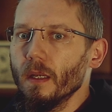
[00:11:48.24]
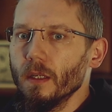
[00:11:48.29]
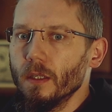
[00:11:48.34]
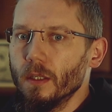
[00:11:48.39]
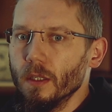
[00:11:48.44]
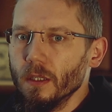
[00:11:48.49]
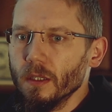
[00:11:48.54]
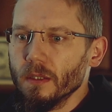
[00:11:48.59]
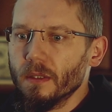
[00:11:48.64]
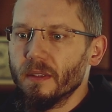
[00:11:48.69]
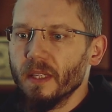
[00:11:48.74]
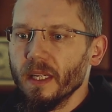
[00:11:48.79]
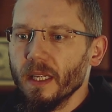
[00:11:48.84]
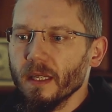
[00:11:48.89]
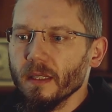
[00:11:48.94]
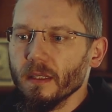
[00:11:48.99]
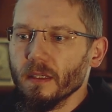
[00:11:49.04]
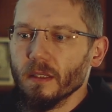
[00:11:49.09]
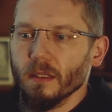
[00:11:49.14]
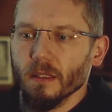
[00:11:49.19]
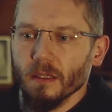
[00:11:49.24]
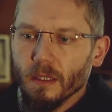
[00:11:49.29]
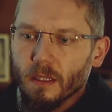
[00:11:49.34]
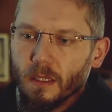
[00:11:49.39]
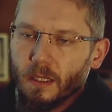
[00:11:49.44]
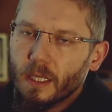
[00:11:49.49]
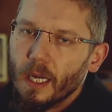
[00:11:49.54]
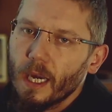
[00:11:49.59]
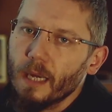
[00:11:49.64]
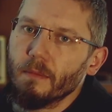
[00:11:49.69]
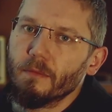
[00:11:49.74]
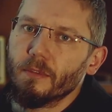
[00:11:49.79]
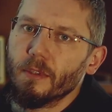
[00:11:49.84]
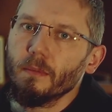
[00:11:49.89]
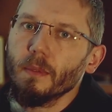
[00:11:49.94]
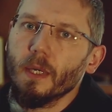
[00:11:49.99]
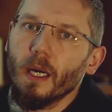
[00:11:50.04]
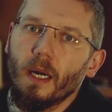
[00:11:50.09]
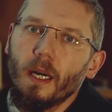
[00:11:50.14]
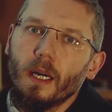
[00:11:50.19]
Good things come
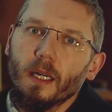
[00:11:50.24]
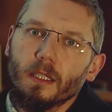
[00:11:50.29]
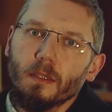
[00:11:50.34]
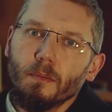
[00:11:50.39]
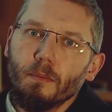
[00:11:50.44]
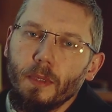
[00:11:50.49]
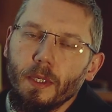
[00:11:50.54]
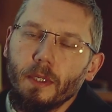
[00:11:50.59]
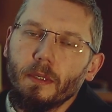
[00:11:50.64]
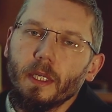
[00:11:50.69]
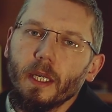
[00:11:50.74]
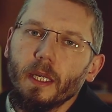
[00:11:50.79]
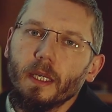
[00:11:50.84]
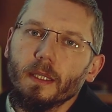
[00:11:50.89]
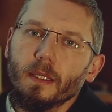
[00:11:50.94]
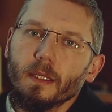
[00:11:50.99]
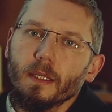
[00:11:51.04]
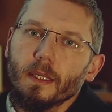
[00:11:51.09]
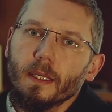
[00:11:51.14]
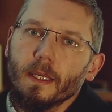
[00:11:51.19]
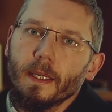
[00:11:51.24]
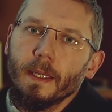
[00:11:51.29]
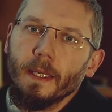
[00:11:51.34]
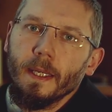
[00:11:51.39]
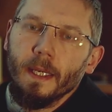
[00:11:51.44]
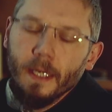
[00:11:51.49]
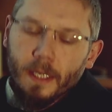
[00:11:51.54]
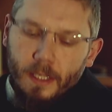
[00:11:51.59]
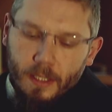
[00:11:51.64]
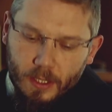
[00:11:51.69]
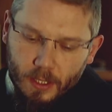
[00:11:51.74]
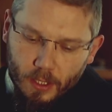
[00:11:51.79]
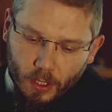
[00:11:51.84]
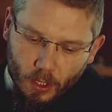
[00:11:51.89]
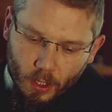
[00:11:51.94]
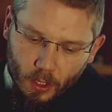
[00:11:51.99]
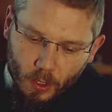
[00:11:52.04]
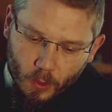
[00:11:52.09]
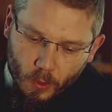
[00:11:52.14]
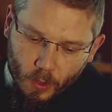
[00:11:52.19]
from God, period.
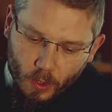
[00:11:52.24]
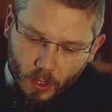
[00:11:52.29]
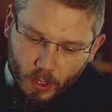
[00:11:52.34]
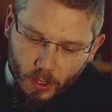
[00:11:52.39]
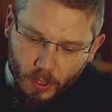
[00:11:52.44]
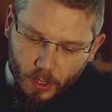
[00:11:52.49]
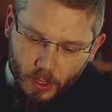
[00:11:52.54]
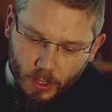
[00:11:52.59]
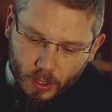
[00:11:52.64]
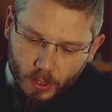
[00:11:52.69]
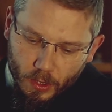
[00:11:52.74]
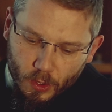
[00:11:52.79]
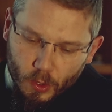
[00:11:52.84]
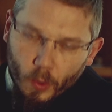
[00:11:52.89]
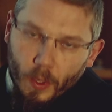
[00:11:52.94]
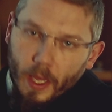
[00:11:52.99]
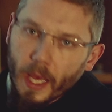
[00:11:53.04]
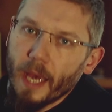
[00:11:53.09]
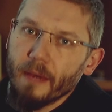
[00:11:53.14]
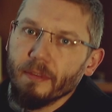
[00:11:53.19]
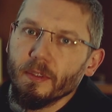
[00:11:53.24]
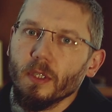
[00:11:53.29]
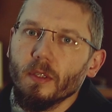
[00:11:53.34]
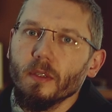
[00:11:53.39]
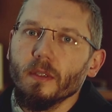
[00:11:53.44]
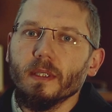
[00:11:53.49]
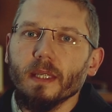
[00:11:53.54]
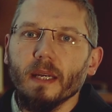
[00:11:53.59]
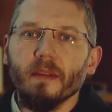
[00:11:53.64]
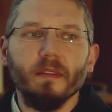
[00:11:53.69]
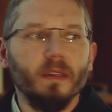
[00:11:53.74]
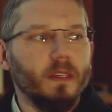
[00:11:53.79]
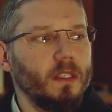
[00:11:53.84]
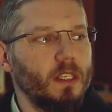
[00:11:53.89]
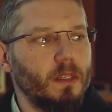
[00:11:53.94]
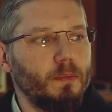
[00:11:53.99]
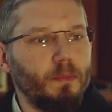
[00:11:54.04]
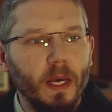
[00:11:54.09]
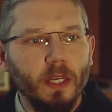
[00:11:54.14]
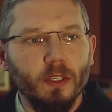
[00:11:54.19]
So, do we have to do something
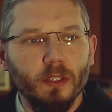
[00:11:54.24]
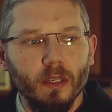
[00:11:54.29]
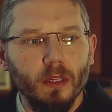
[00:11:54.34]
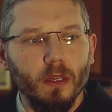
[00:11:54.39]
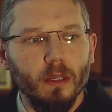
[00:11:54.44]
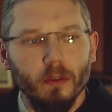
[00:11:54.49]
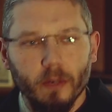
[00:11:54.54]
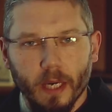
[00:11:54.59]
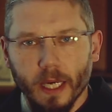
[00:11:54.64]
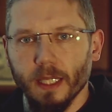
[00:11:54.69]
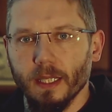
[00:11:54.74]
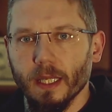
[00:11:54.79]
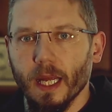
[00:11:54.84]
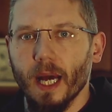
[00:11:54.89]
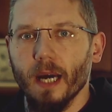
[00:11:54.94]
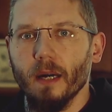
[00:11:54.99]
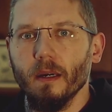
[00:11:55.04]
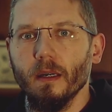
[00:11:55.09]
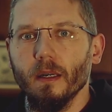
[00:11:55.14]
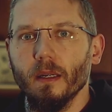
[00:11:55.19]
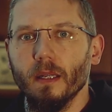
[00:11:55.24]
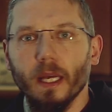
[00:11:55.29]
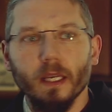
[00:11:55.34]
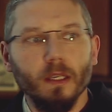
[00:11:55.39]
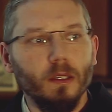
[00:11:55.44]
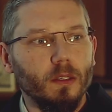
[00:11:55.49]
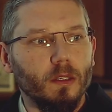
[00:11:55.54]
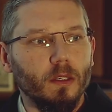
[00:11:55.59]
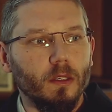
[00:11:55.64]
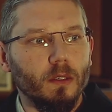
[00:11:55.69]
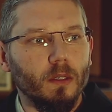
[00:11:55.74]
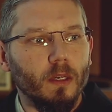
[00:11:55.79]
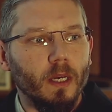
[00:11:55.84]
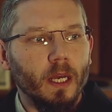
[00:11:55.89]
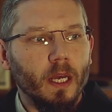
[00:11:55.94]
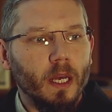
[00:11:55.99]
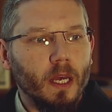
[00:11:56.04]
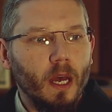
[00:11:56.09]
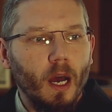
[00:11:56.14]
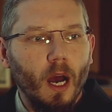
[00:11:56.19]
special right now? Like,
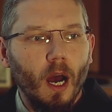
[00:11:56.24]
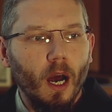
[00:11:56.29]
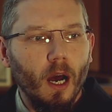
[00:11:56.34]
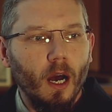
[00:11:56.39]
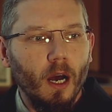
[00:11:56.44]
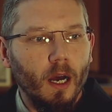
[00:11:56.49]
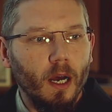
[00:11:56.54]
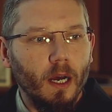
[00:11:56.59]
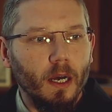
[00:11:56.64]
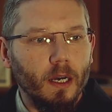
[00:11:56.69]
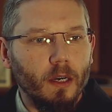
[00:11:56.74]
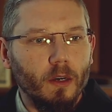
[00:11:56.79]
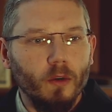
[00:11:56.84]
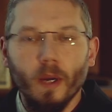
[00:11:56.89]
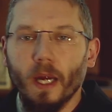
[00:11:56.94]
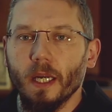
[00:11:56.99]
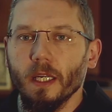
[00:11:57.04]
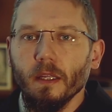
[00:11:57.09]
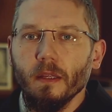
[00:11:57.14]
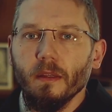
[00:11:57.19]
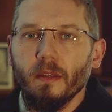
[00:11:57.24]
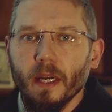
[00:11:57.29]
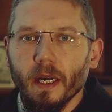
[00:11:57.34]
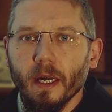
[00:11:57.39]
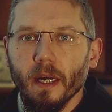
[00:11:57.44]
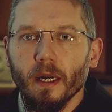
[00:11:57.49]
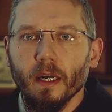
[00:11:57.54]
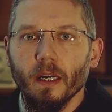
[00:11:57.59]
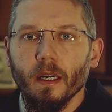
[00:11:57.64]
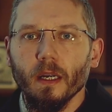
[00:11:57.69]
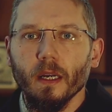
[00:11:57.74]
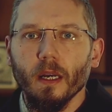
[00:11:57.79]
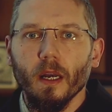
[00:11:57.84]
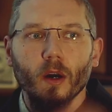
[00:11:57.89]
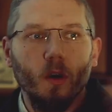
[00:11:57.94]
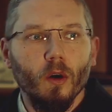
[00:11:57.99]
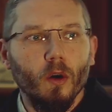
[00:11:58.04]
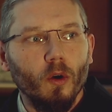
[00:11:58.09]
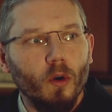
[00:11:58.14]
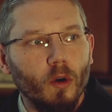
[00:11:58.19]
running there
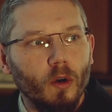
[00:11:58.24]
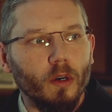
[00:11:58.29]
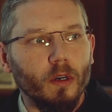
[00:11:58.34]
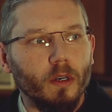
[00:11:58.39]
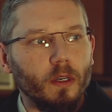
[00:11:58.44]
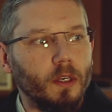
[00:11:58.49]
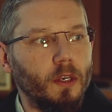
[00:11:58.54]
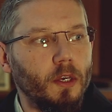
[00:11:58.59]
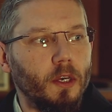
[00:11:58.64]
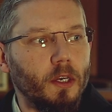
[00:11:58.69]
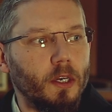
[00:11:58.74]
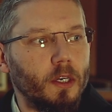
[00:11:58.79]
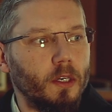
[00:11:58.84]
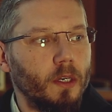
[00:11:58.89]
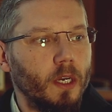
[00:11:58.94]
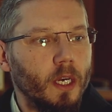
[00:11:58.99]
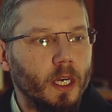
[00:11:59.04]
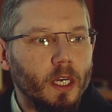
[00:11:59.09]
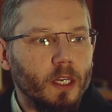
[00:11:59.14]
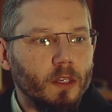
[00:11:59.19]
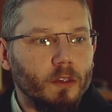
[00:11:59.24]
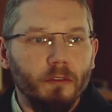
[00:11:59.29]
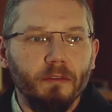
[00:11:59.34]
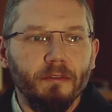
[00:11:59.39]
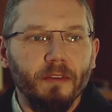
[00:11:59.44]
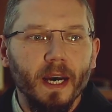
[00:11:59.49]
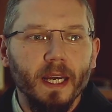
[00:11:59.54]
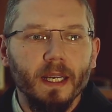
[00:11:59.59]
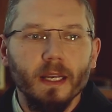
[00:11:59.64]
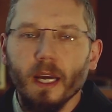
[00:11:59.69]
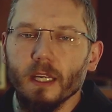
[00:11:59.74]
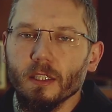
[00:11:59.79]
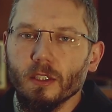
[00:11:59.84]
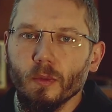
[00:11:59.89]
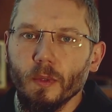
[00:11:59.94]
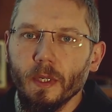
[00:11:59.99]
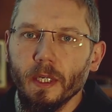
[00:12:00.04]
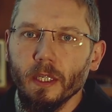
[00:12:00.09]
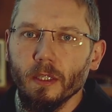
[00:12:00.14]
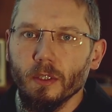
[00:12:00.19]
or here to find
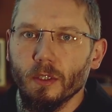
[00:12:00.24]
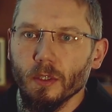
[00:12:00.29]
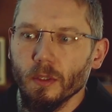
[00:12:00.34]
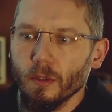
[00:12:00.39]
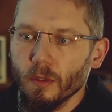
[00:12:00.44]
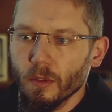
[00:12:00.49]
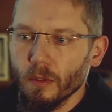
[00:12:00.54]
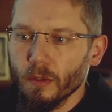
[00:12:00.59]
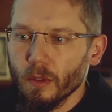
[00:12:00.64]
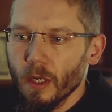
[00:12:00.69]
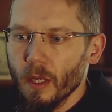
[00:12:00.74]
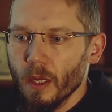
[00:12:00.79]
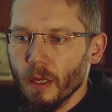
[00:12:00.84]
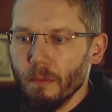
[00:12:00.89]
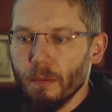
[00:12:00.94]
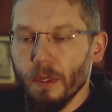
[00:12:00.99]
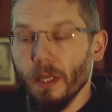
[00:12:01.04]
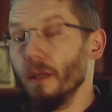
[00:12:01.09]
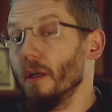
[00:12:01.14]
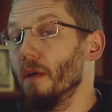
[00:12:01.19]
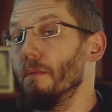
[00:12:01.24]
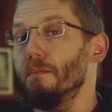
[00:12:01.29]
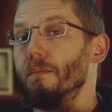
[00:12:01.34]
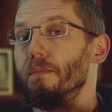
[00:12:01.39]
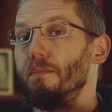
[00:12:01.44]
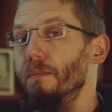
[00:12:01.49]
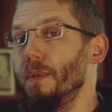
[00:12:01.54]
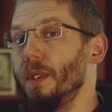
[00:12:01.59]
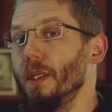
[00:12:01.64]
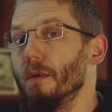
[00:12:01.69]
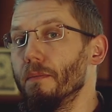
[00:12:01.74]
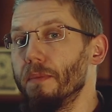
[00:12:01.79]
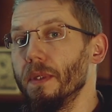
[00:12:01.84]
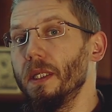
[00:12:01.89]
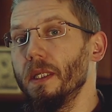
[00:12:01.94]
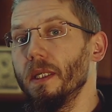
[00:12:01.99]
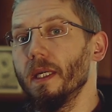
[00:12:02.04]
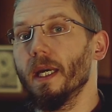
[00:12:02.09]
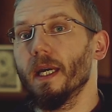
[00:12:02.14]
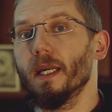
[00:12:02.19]
God's will, to be
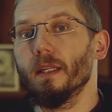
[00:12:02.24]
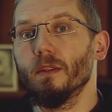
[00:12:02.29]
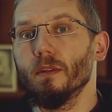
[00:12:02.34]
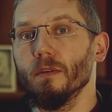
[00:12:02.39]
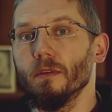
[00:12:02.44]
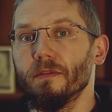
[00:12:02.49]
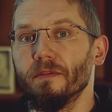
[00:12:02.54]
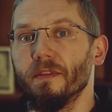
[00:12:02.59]
obedient, to